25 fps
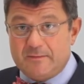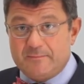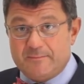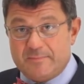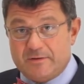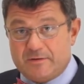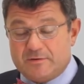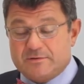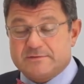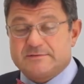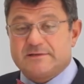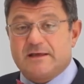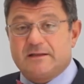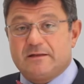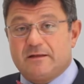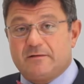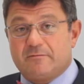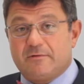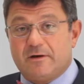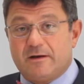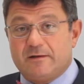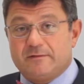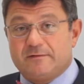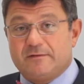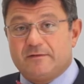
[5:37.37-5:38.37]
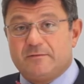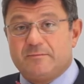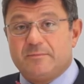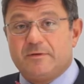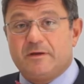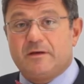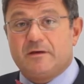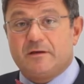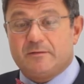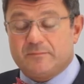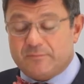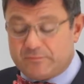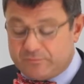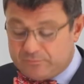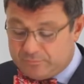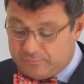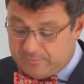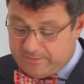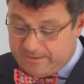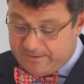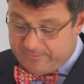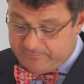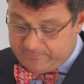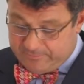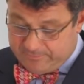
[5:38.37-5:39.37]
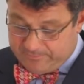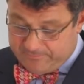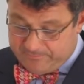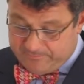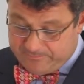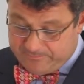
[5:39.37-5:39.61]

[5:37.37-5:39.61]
because otherwise it becomes too heavy.